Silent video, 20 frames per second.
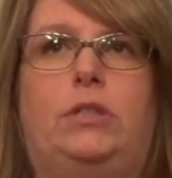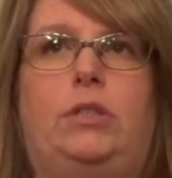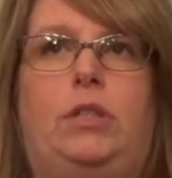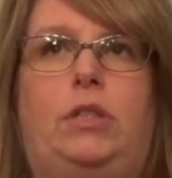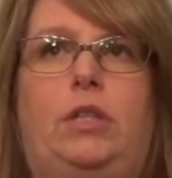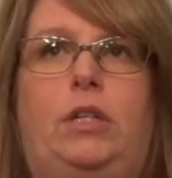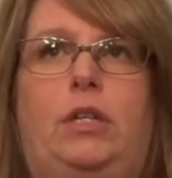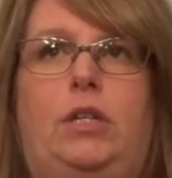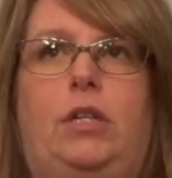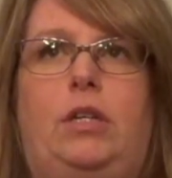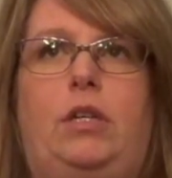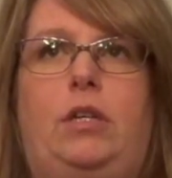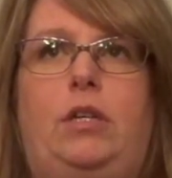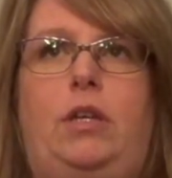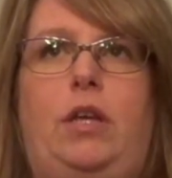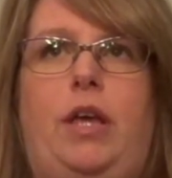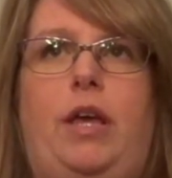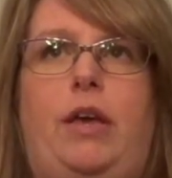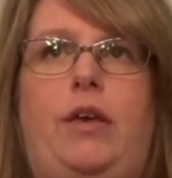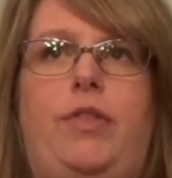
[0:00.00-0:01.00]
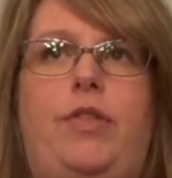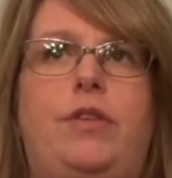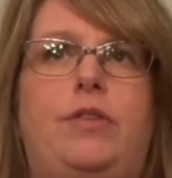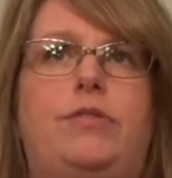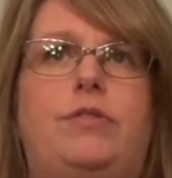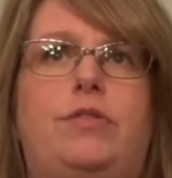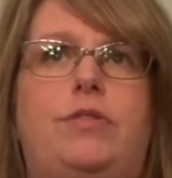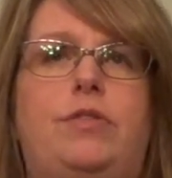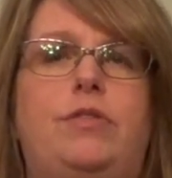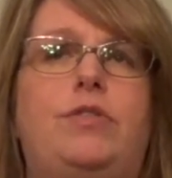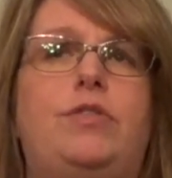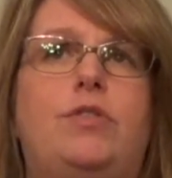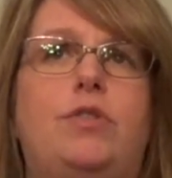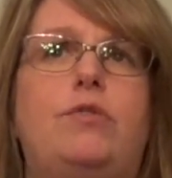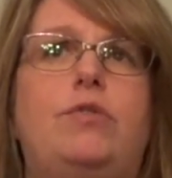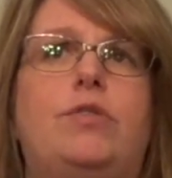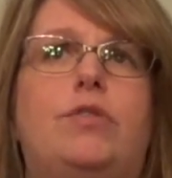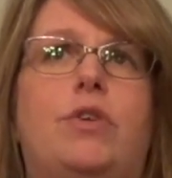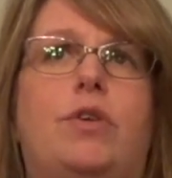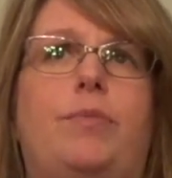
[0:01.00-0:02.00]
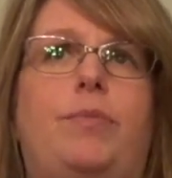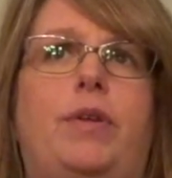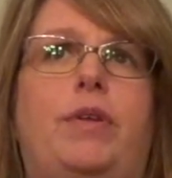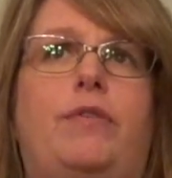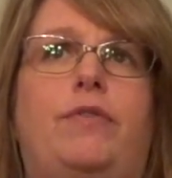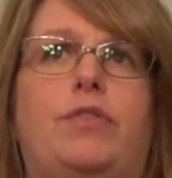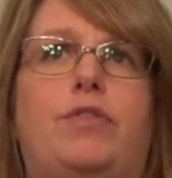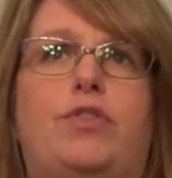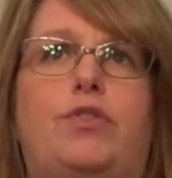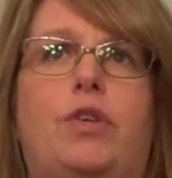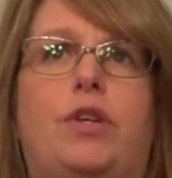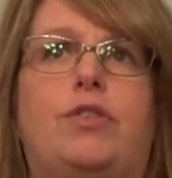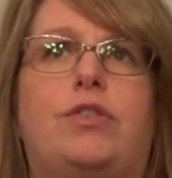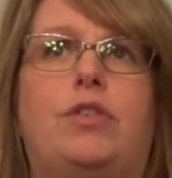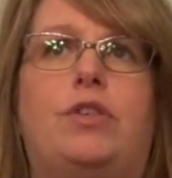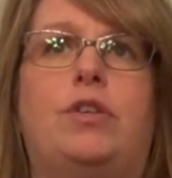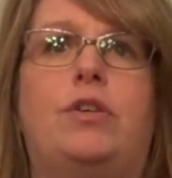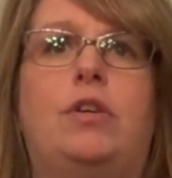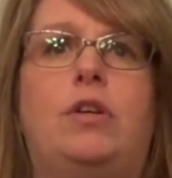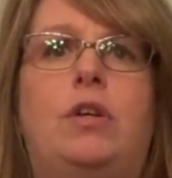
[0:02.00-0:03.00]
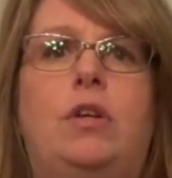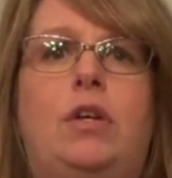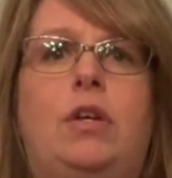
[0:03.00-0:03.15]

Yeah, the students are a bit of a stressor.